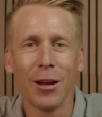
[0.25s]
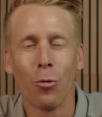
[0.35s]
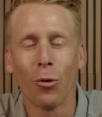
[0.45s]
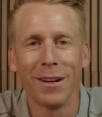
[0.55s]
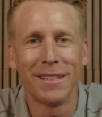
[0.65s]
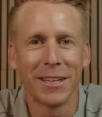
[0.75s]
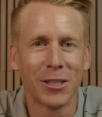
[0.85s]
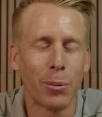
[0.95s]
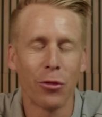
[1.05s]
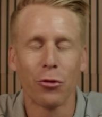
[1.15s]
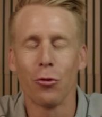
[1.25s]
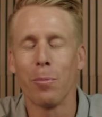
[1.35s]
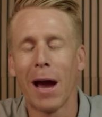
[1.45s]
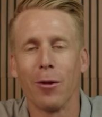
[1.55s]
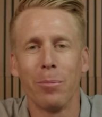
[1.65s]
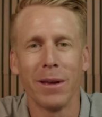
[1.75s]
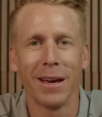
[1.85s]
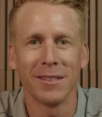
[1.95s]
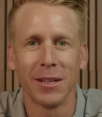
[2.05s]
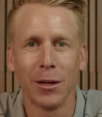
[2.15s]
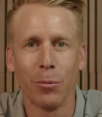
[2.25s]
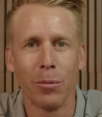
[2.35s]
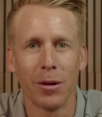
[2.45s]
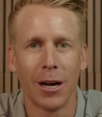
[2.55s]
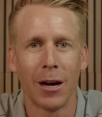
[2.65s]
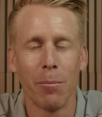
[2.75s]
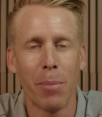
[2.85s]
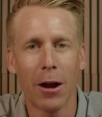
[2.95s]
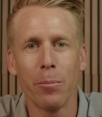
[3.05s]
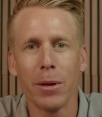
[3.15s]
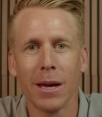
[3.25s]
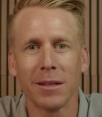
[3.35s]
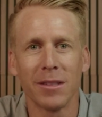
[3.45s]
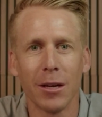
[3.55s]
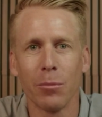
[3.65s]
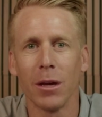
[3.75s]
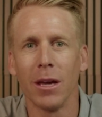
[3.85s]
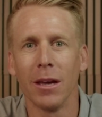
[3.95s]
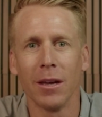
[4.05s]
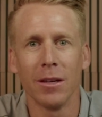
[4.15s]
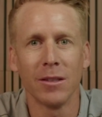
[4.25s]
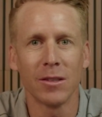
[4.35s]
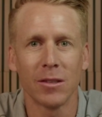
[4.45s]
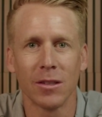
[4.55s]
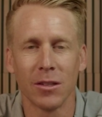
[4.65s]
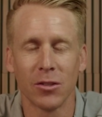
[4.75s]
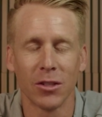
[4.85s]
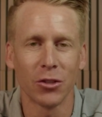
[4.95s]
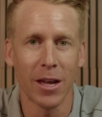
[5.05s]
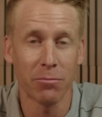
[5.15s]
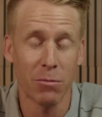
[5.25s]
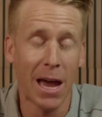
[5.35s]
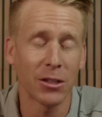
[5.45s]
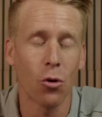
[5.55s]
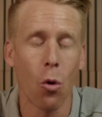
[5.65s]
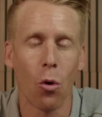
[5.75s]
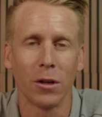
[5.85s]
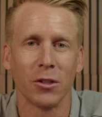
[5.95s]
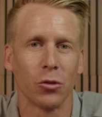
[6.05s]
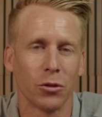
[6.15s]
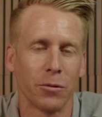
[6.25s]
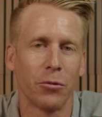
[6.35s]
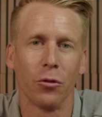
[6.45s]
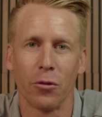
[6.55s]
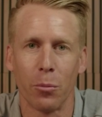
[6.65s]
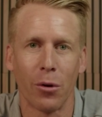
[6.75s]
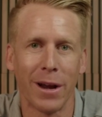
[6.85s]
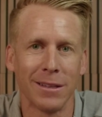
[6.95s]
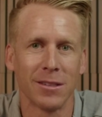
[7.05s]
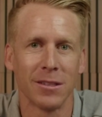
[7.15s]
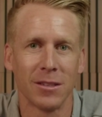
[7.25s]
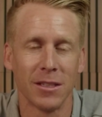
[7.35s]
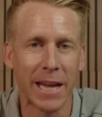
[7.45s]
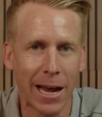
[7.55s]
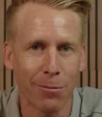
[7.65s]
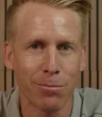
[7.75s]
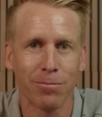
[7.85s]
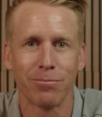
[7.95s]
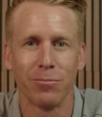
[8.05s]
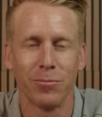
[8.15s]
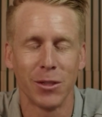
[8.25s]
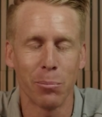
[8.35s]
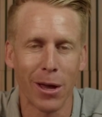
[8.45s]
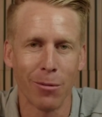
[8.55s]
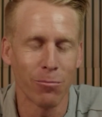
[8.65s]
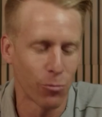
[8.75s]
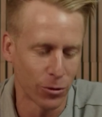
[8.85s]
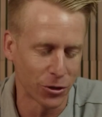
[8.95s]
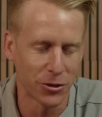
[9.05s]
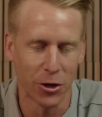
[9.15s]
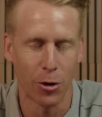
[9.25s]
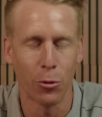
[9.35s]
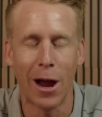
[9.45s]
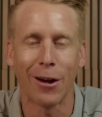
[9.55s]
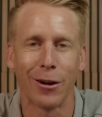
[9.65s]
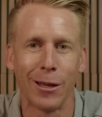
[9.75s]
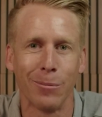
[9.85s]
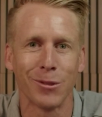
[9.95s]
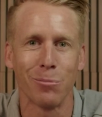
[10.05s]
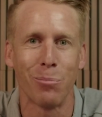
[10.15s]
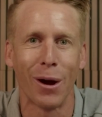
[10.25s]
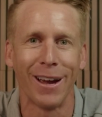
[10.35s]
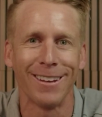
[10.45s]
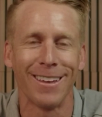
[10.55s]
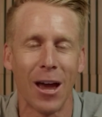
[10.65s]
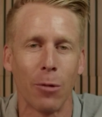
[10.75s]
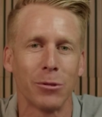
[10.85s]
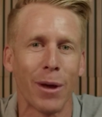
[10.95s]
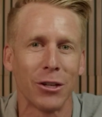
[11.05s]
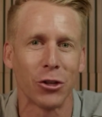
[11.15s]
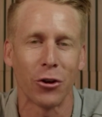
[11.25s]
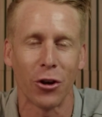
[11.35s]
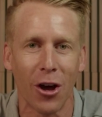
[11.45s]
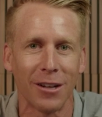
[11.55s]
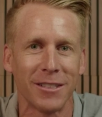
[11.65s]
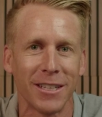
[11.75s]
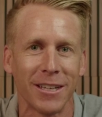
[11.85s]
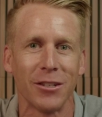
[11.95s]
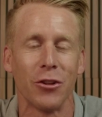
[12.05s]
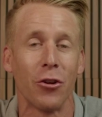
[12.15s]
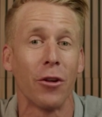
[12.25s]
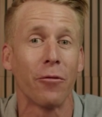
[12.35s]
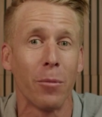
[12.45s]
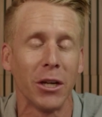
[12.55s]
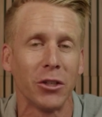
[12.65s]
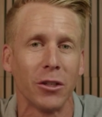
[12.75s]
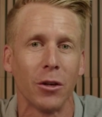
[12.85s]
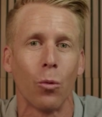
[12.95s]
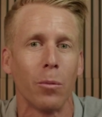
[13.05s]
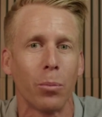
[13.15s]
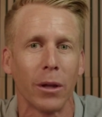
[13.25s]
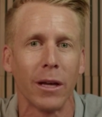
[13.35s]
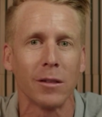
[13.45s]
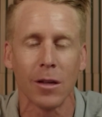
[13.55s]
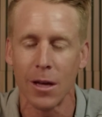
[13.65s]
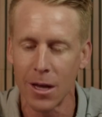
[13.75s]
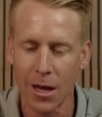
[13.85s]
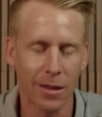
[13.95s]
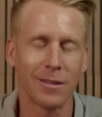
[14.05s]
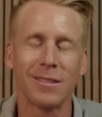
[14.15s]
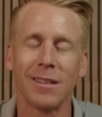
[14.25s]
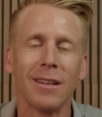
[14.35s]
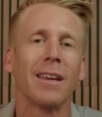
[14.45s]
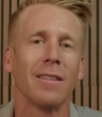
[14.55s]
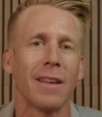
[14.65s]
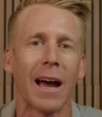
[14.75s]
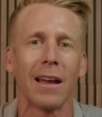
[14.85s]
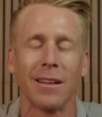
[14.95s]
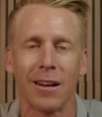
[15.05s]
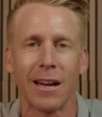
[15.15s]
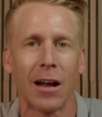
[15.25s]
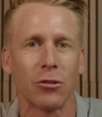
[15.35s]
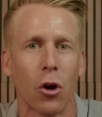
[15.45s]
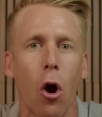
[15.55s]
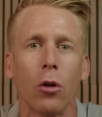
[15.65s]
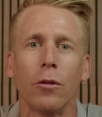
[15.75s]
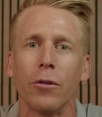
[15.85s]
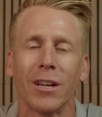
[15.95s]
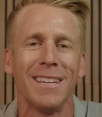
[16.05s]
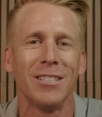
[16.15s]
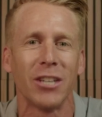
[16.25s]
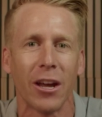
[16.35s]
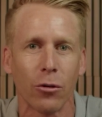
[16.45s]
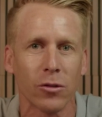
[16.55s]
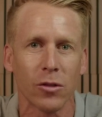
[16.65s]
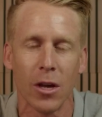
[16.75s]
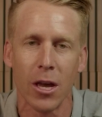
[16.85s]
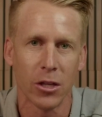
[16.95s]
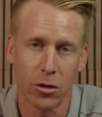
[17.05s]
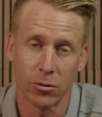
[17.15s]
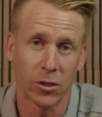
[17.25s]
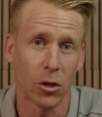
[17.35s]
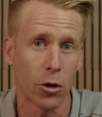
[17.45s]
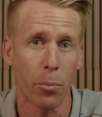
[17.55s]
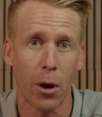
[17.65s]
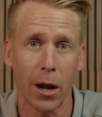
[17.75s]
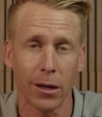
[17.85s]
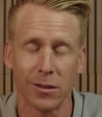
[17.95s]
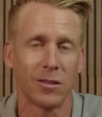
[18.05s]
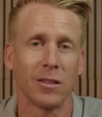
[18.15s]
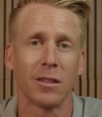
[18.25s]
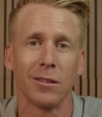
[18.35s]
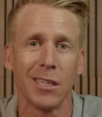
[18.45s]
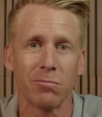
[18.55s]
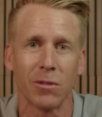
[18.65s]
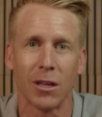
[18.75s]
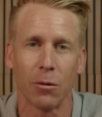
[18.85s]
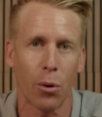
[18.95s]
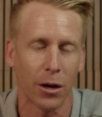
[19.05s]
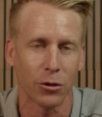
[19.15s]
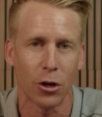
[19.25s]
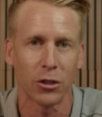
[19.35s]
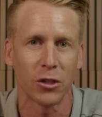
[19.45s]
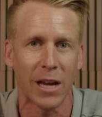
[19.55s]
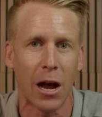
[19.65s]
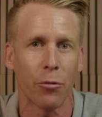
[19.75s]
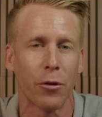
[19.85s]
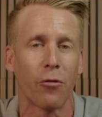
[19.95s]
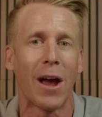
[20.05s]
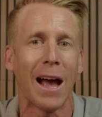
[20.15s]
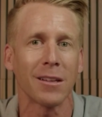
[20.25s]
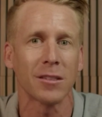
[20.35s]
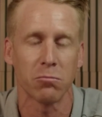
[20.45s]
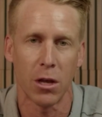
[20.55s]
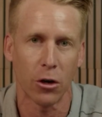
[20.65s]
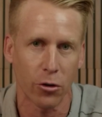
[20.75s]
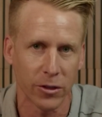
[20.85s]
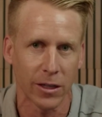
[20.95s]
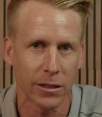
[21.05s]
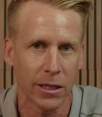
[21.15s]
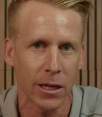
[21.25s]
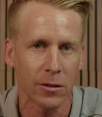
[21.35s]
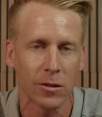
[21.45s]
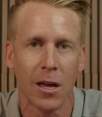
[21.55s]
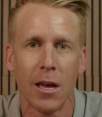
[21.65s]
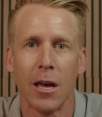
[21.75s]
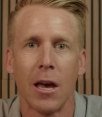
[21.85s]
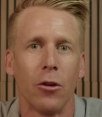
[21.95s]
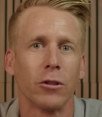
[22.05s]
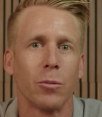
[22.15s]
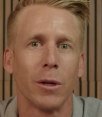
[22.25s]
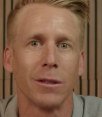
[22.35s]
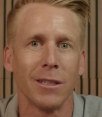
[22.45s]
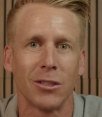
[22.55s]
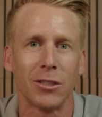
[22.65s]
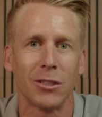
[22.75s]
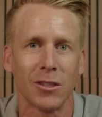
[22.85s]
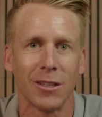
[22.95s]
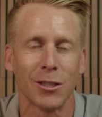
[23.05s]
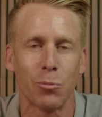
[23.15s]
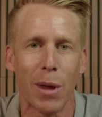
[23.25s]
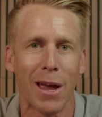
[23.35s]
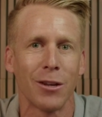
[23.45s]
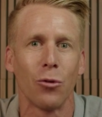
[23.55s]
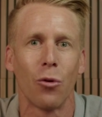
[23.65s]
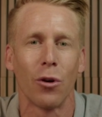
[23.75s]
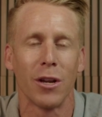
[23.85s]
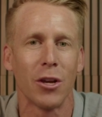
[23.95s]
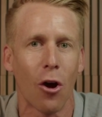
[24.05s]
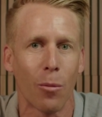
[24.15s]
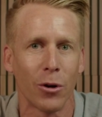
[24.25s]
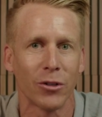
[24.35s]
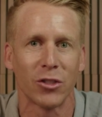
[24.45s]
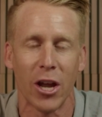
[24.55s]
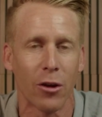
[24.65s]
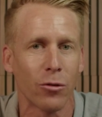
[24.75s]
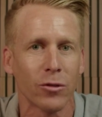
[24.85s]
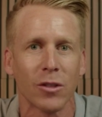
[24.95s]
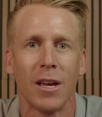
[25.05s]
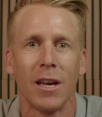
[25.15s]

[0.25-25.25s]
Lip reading: we're going to take a spin through Pattern PXM. Pattern PXM is essentially, at its core, it's a source of truth for brands. It's a DAM, it's a PIM, which are terrible acronyms, but it helps manage all your content, your information in one place, and then syndicate that and get it out to all of your key channels so you can sell your product consistently, get product launches out there fast, increase selling days, and ultimately just expand your e-commerce channels